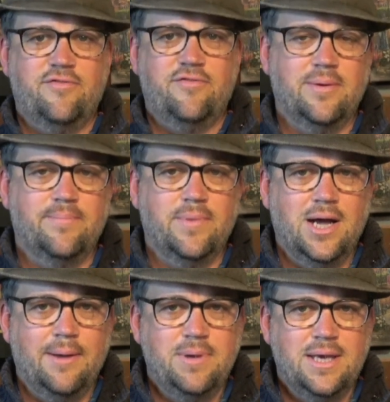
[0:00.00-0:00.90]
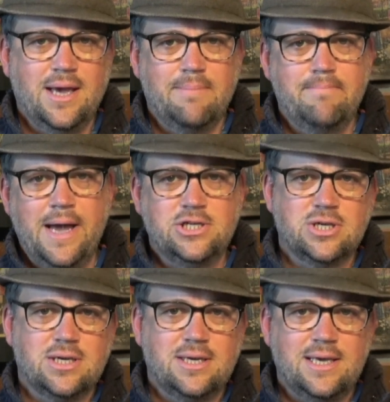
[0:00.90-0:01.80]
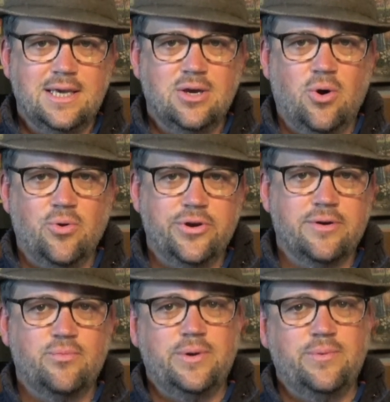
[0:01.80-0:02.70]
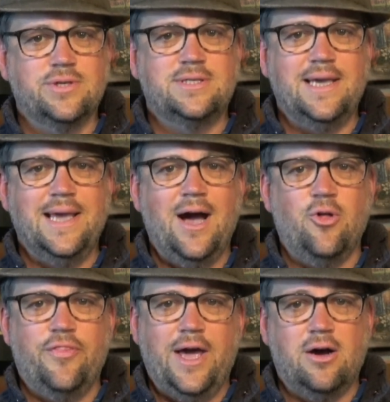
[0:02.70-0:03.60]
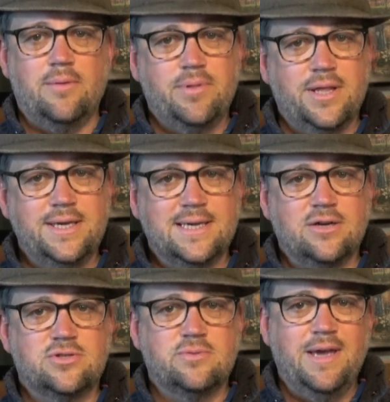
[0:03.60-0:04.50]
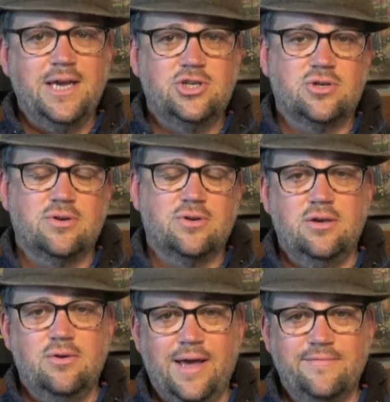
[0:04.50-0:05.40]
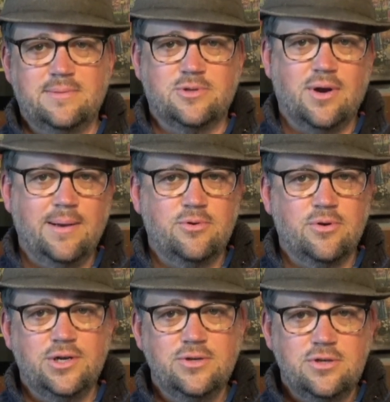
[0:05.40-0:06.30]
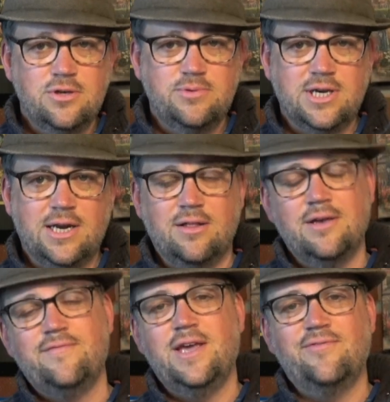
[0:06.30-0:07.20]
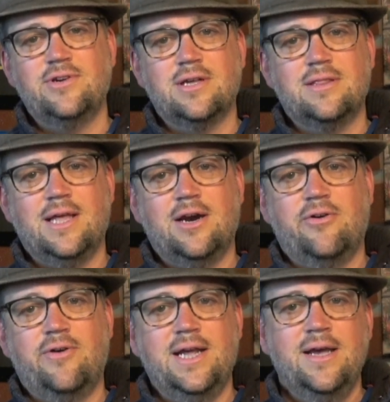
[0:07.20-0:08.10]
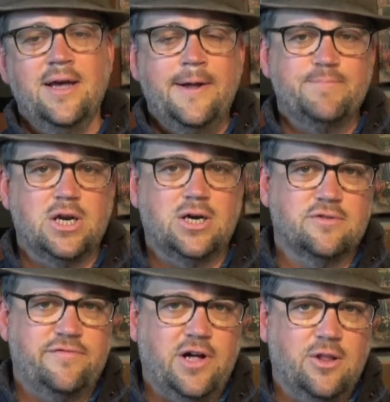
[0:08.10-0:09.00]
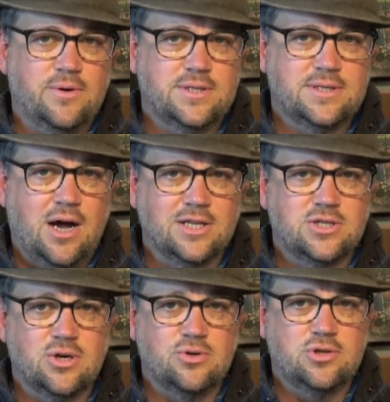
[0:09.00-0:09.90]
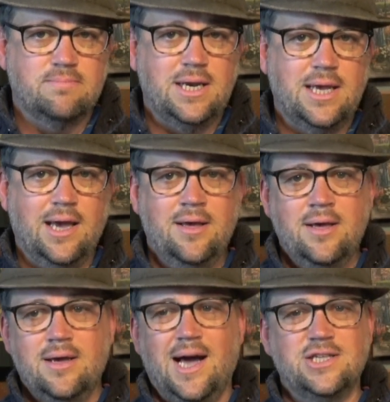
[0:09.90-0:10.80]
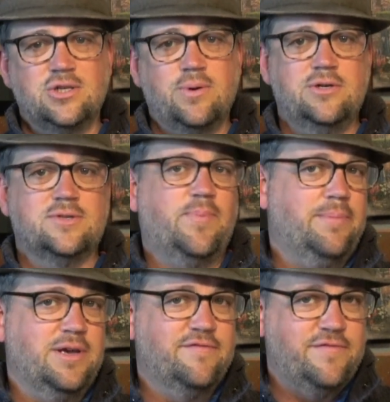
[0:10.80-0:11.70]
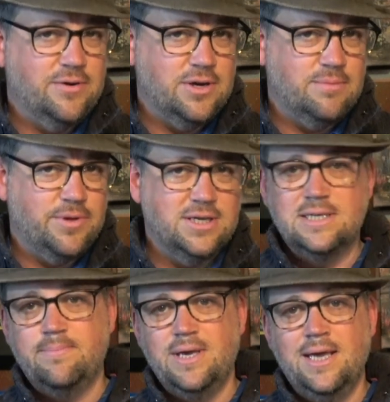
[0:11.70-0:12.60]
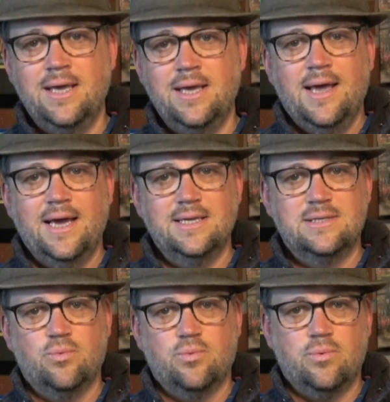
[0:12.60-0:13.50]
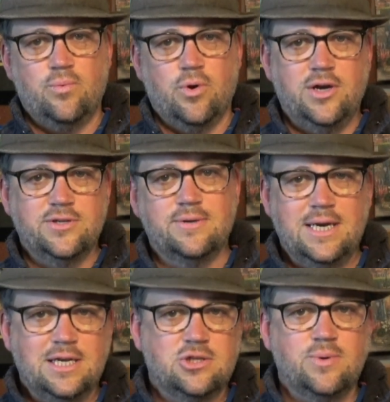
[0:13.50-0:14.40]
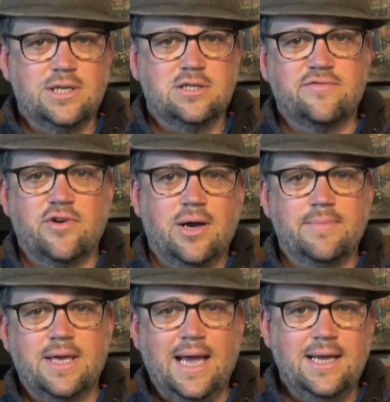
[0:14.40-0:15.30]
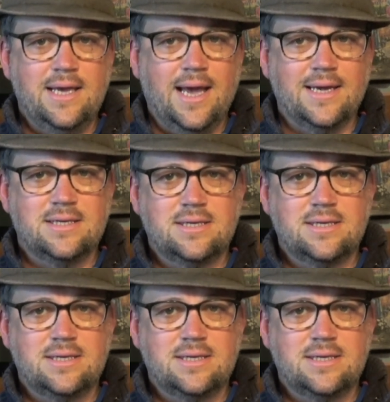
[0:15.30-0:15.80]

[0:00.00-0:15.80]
from being a magic key holder. We will see how that all plays out. So make sure that you have subscribed to our YouTube channel if you haven't done that already, and also follow us on social media. Twitter is probably a very good place to be, as we're also getting tweets from Caitie